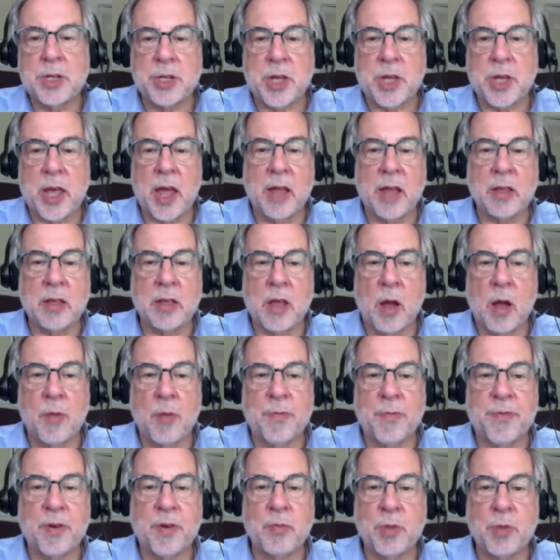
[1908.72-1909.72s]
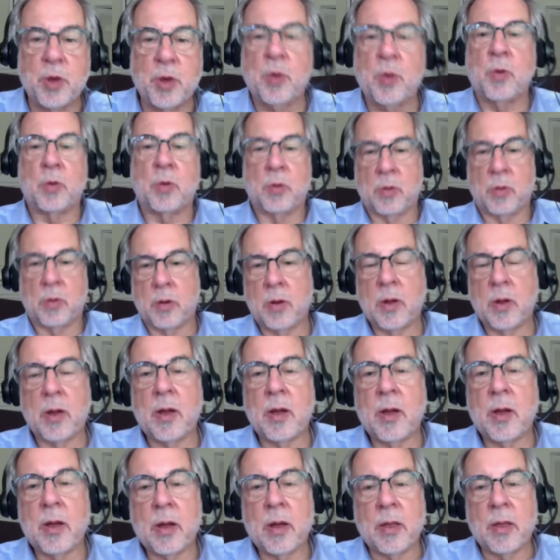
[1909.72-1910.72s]
can't come from you.
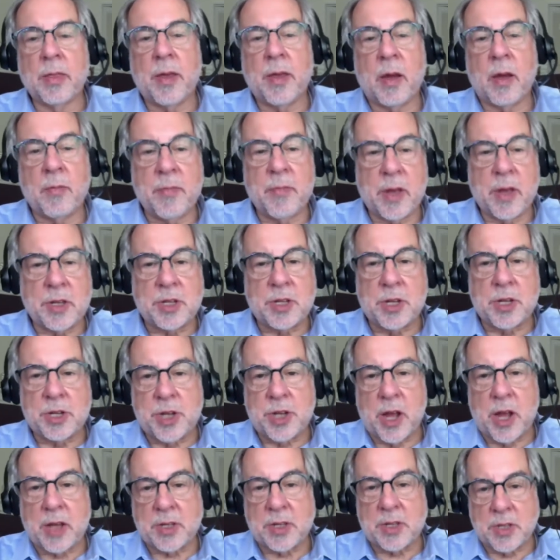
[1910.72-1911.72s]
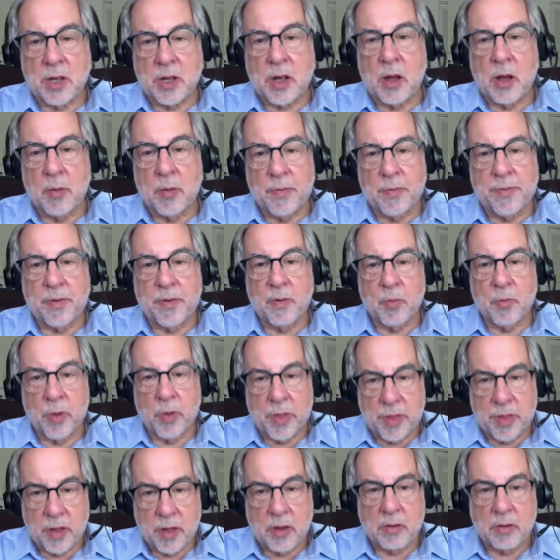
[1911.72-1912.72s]
That message has to come from
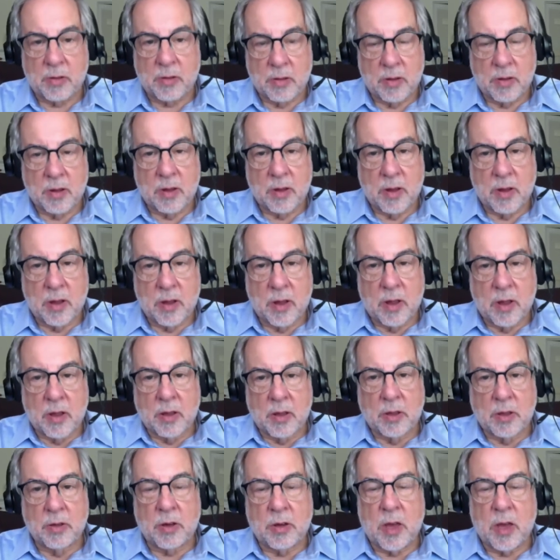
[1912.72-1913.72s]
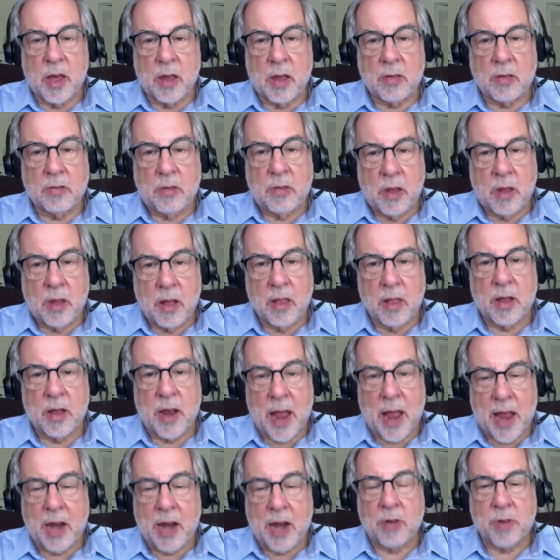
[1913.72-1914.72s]
within. You can't tell an
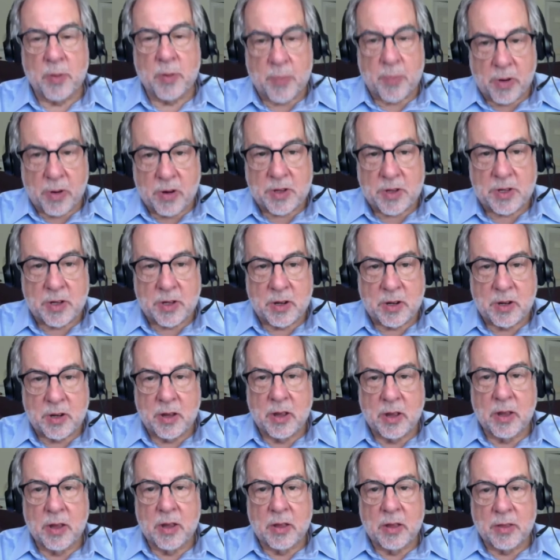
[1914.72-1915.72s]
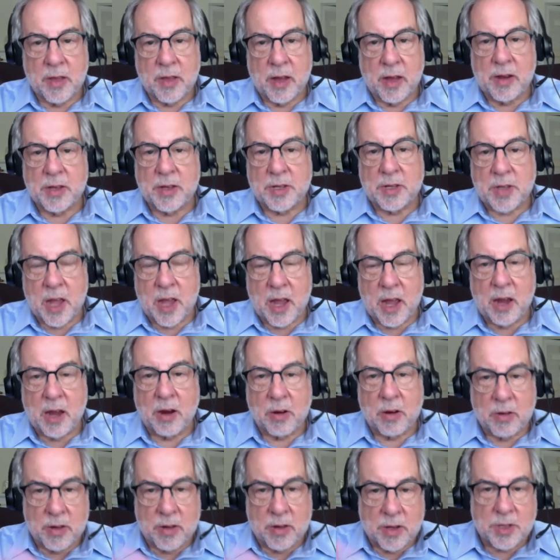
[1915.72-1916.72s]
angry person that his
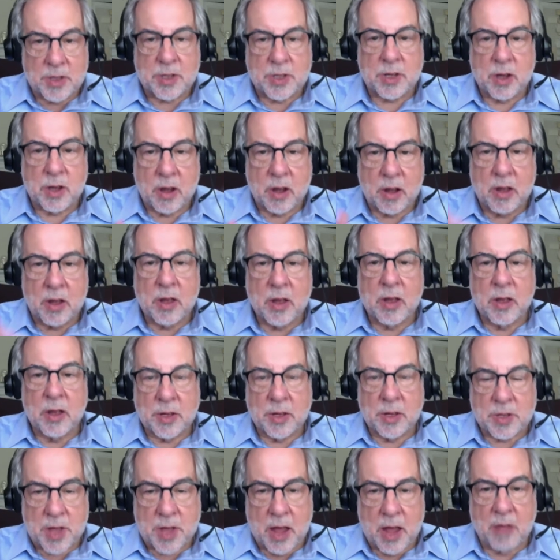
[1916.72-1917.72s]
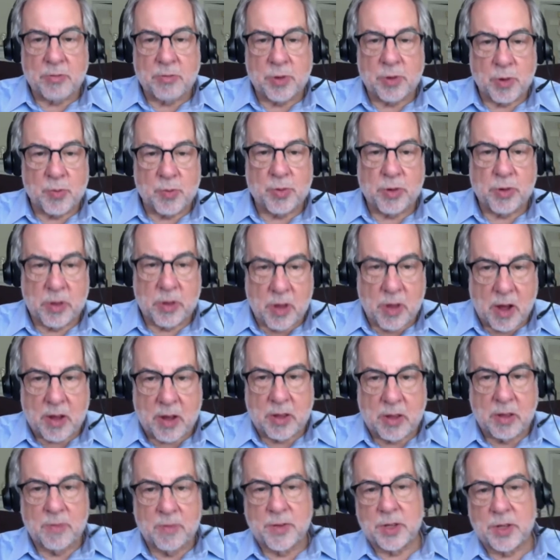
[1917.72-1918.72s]
anger is
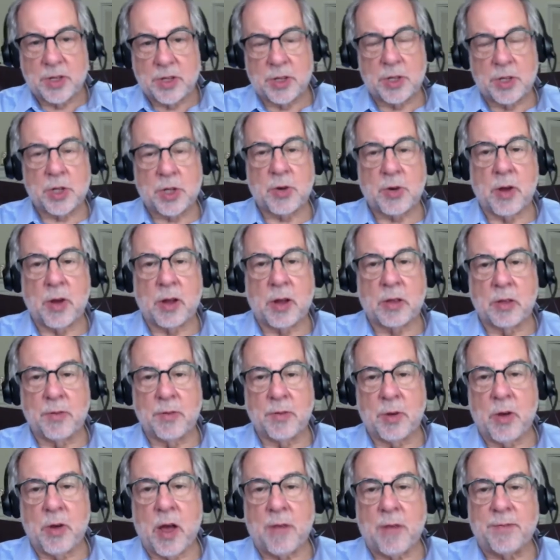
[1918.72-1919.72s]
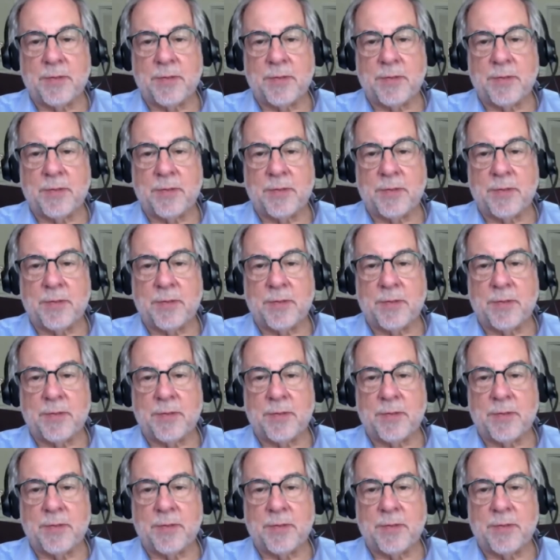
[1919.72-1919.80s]
counterproductive, is destructive. You have to